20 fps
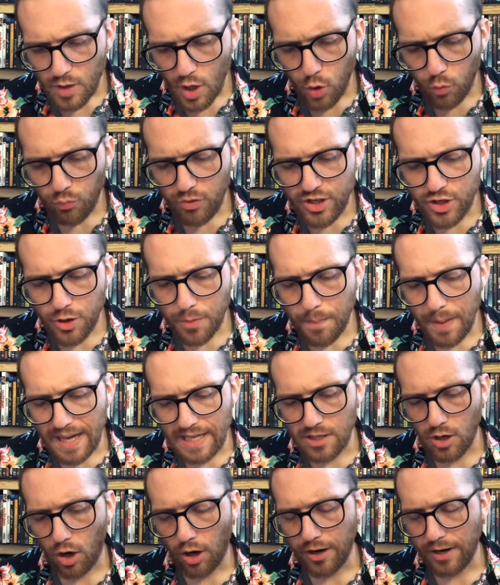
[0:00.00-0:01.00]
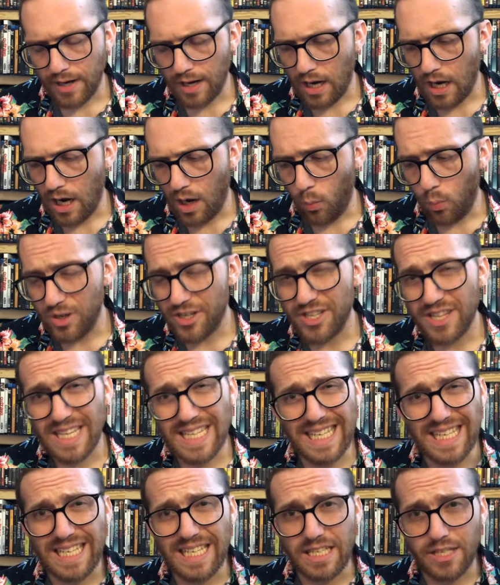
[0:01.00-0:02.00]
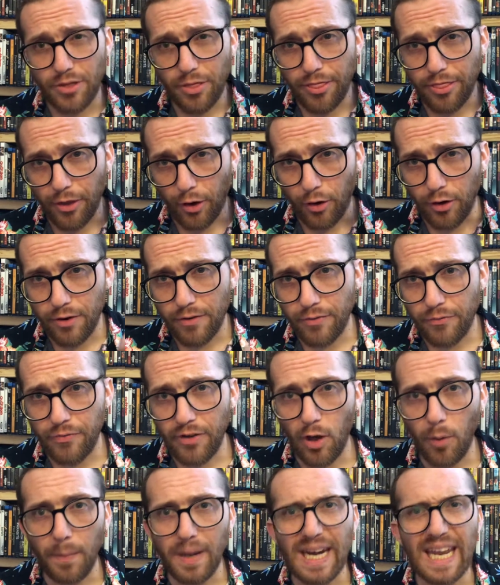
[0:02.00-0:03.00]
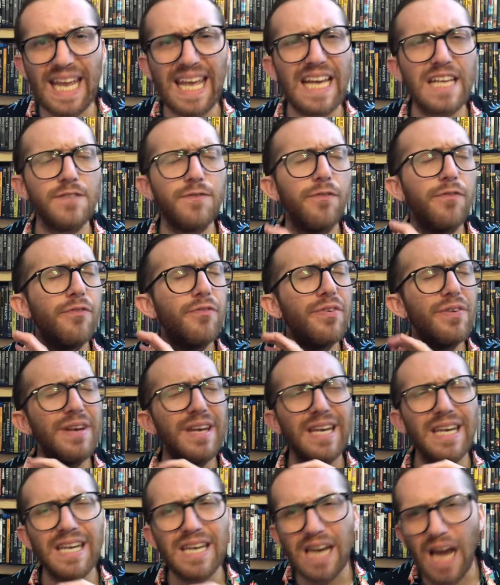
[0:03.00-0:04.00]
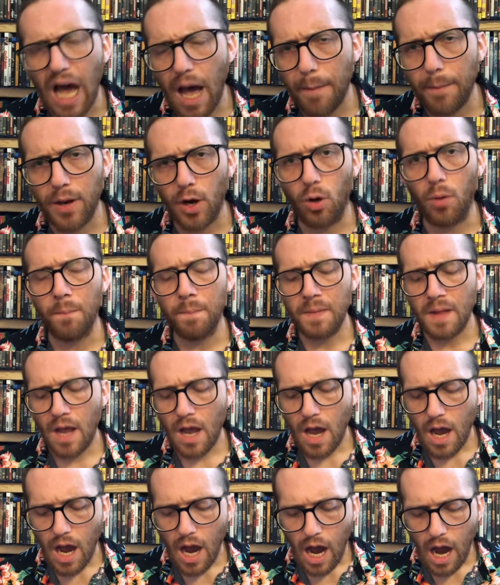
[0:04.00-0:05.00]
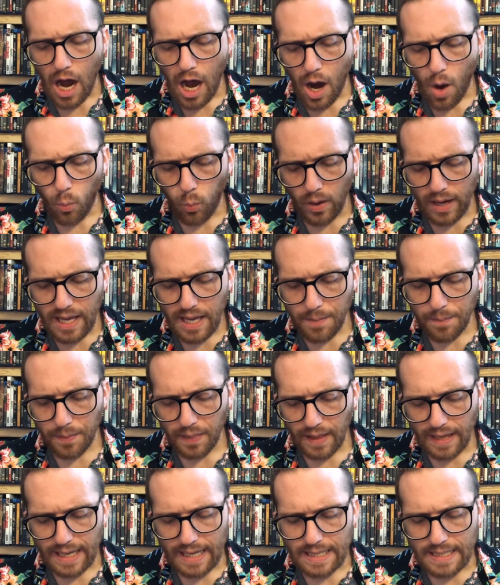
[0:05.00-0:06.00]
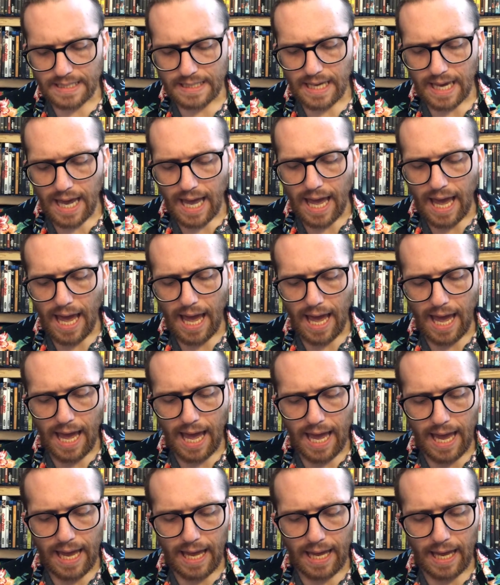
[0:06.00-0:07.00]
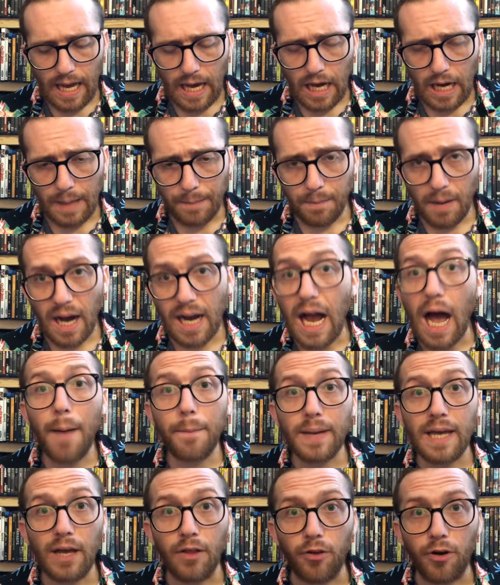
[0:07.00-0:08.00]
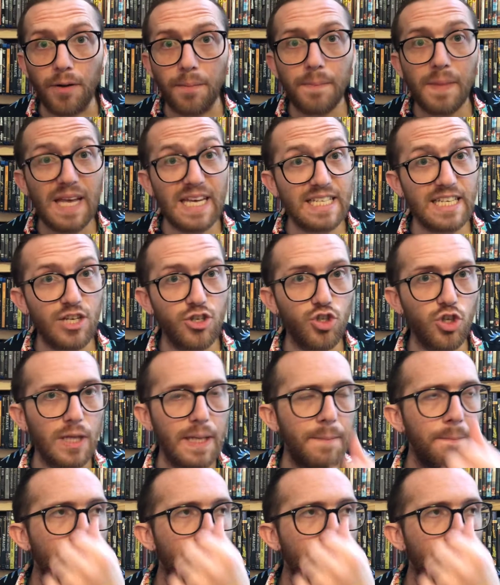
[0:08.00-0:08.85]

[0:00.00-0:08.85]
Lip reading: Richard Basehart, which this is his 3rd film, and he is phenomenal, where he plays a cop killer, essentially.